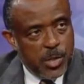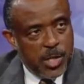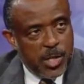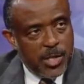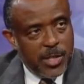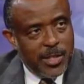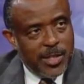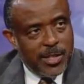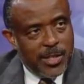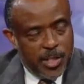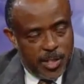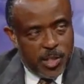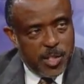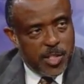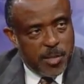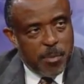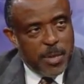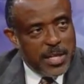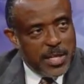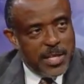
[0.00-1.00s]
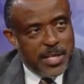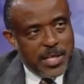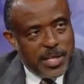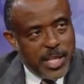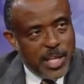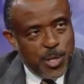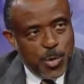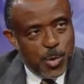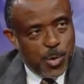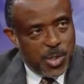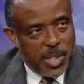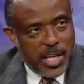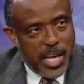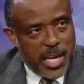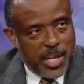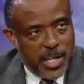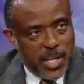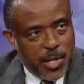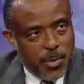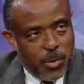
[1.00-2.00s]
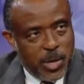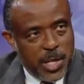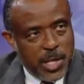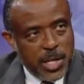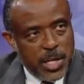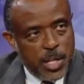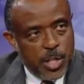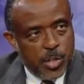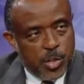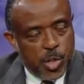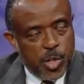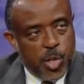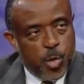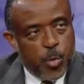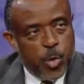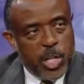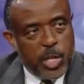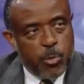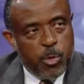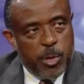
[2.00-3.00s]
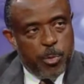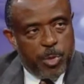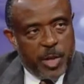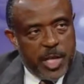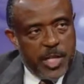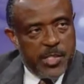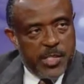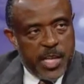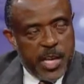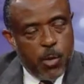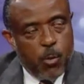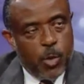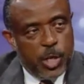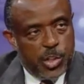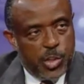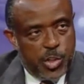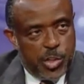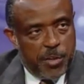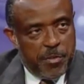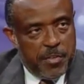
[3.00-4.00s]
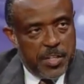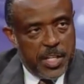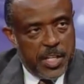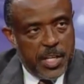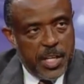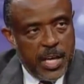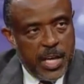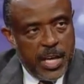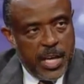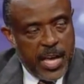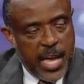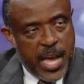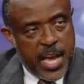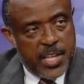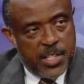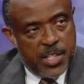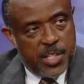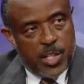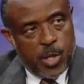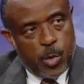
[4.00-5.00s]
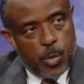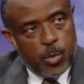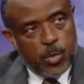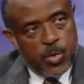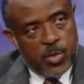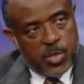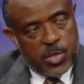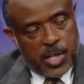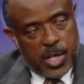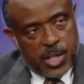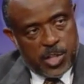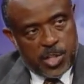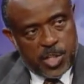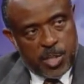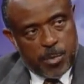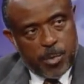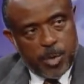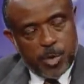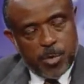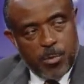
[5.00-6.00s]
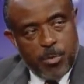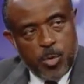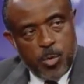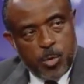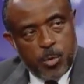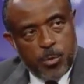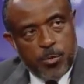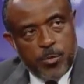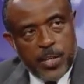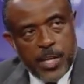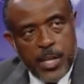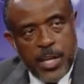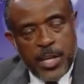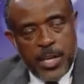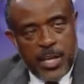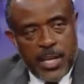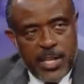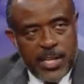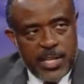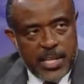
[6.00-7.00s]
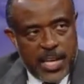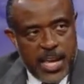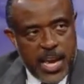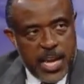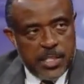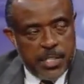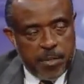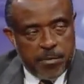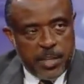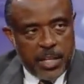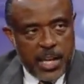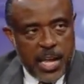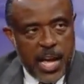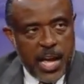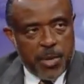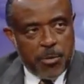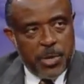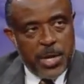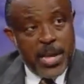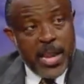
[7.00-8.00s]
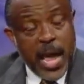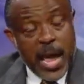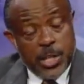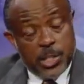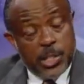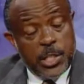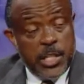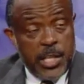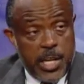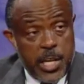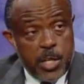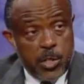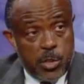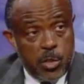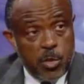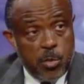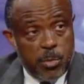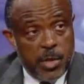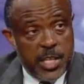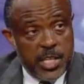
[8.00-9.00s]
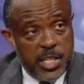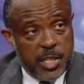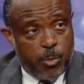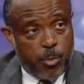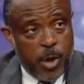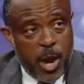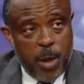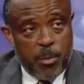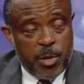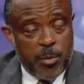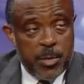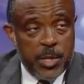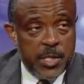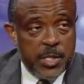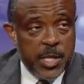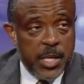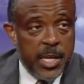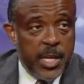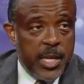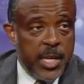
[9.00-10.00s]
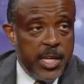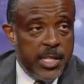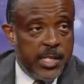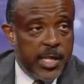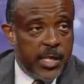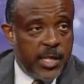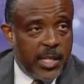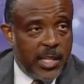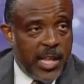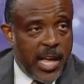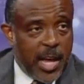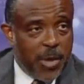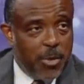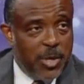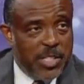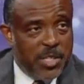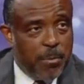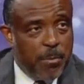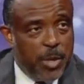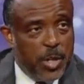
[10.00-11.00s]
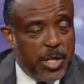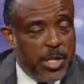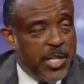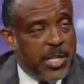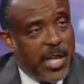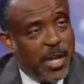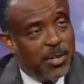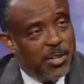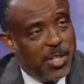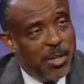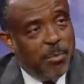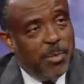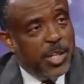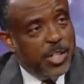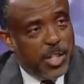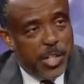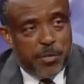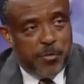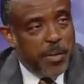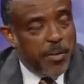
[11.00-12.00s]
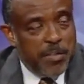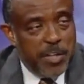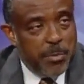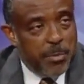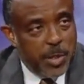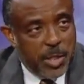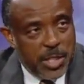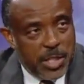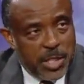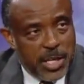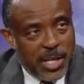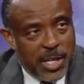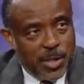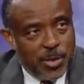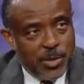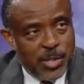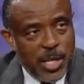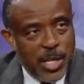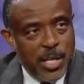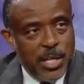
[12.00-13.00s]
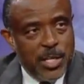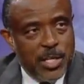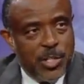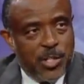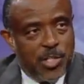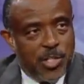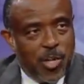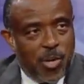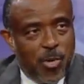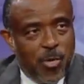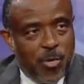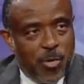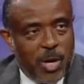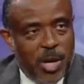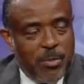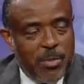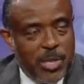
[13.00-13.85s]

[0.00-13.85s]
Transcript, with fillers: mm-hmm. this is the money that they used to get anyway. So you're really replacing what shifted as those customers moved. In the case of the lottery, it actually is new money. The problem is, is that the lottery is a billion dollars and the budget's fifty billion dollars. I understand. So, I